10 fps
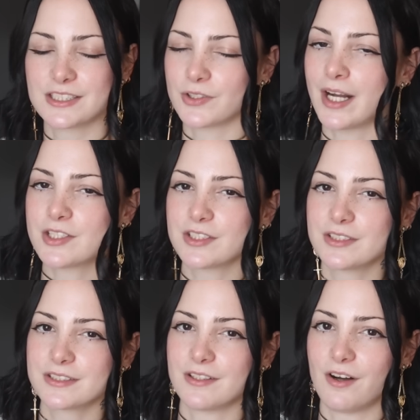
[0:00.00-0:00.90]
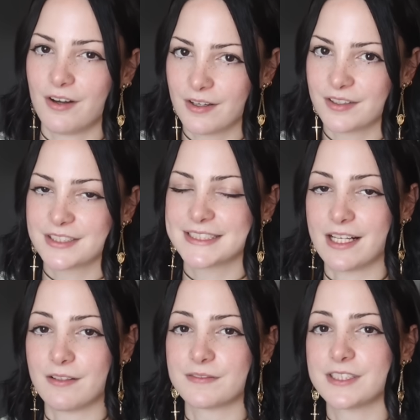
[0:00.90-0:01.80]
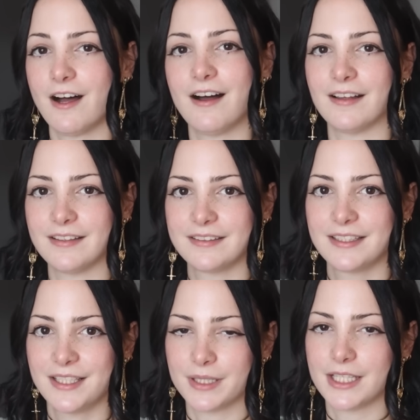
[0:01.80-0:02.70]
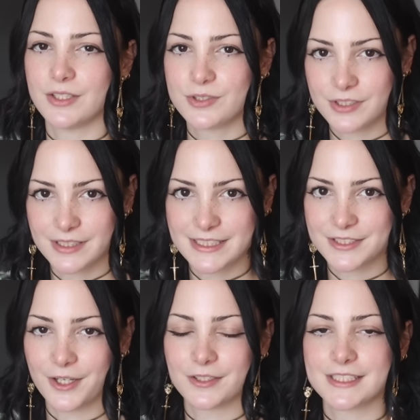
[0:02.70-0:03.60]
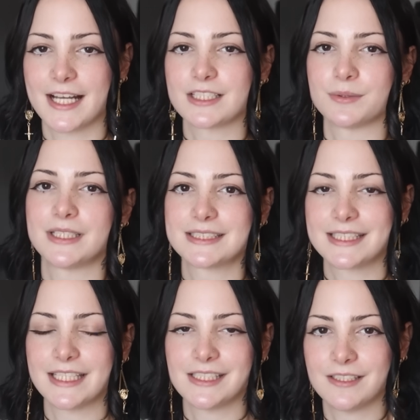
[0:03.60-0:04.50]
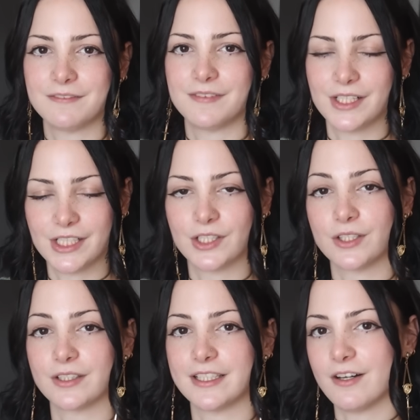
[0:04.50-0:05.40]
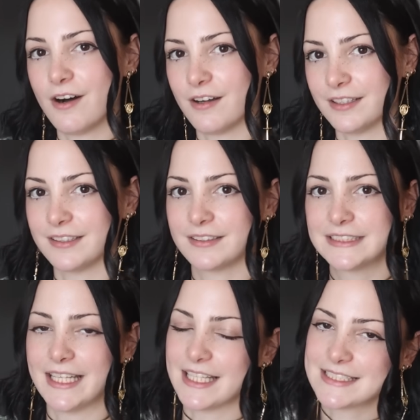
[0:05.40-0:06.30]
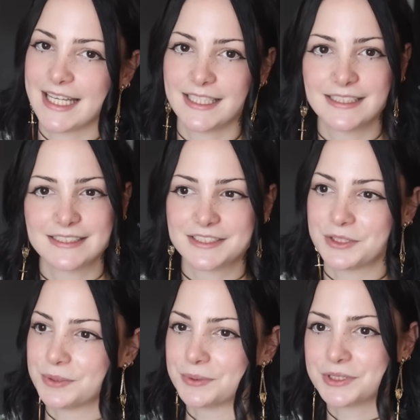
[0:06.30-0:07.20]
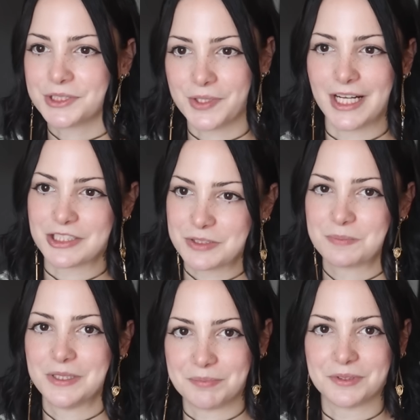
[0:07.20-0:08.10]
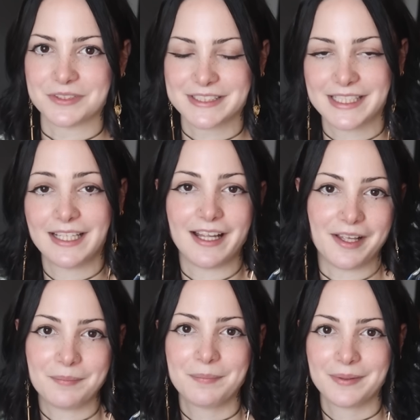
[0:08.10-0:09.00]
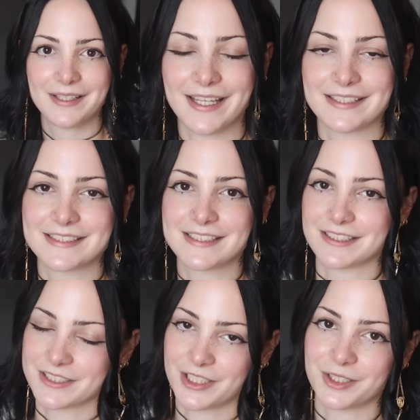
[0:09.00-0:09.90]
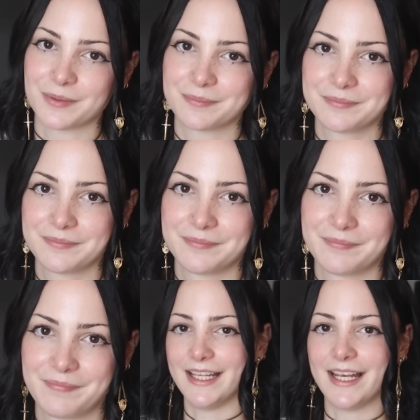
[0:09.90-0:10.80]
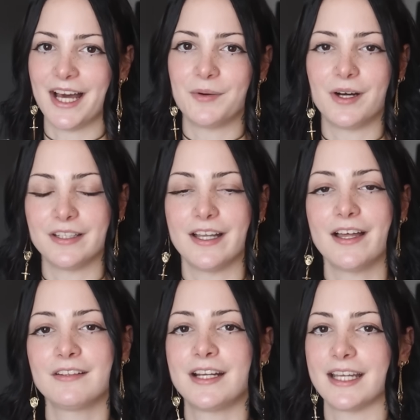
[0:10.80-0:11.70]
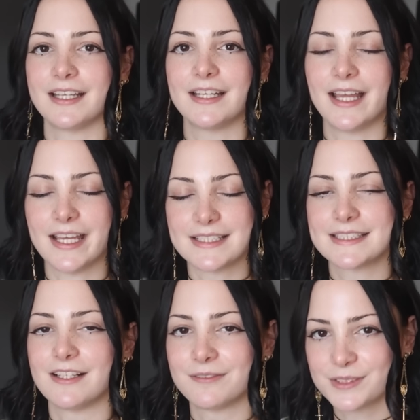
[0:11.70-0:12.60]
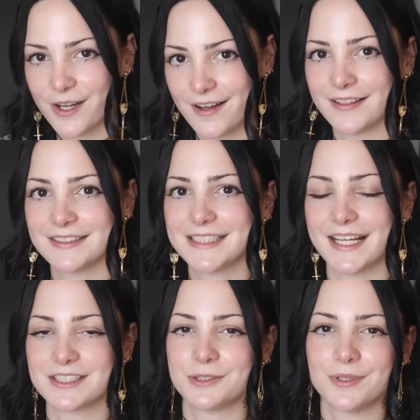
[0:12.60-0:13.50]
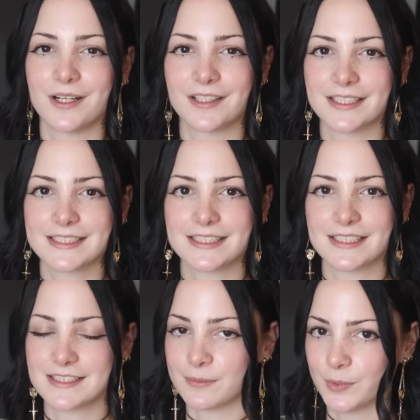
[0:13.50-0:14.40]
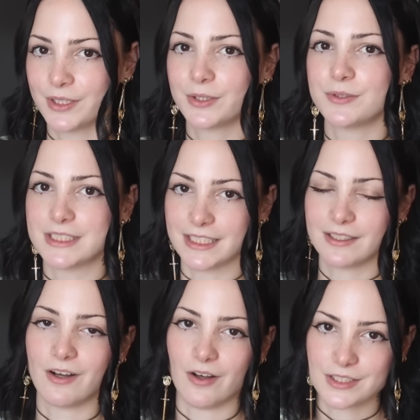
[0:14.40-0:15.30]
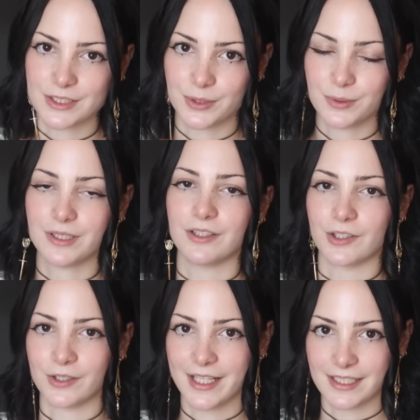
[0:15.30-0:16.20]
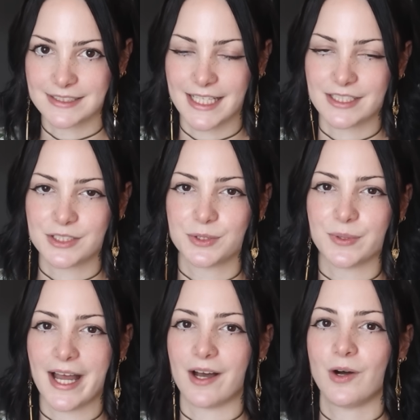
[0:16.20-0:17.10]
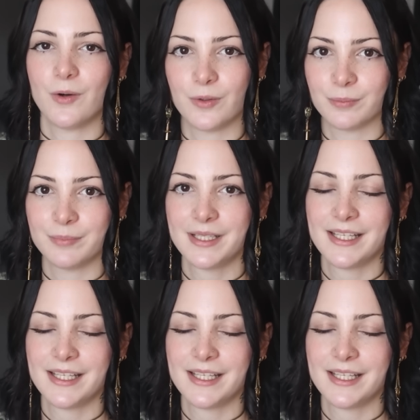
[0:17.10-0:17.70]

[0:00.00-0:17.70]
Scratchers are self-taught, but they usually start tattooing skin very early on, and they tend to scratch people's skin up, hence the term. And now, on the other hand, a self-taught tattoo artist is someone who did also learn how to tattoo at home,